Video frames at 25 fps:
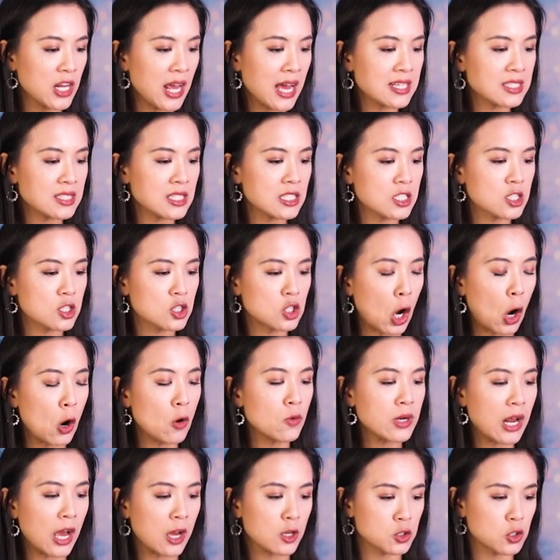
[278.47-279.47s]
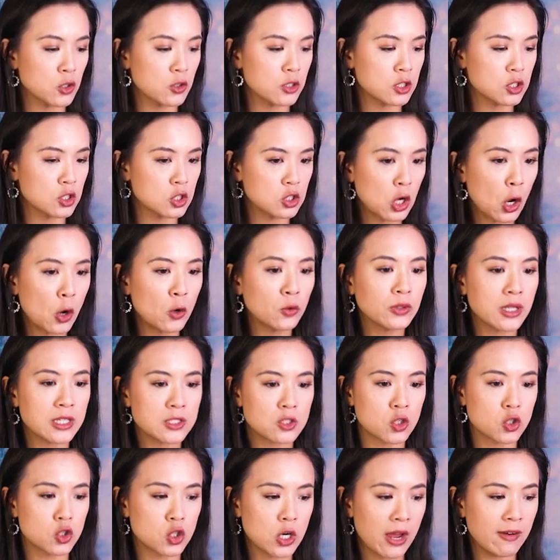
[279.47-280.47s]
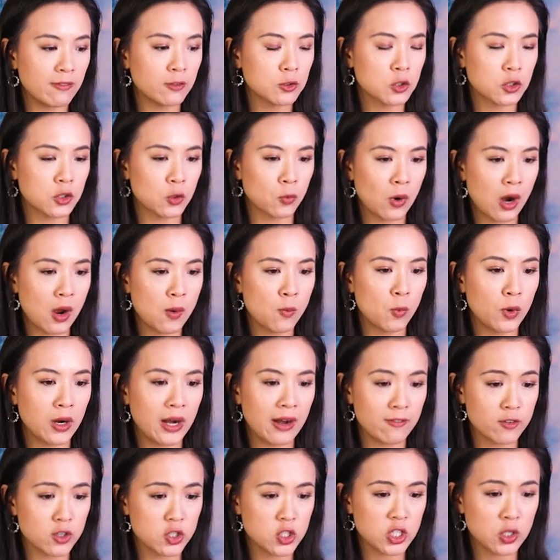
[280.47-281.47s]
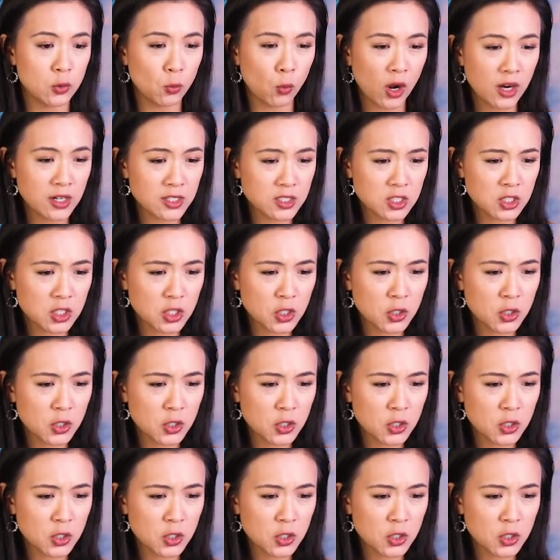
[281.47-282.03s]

she has the stone now. So the stone lets her travel to the realm whenever she wants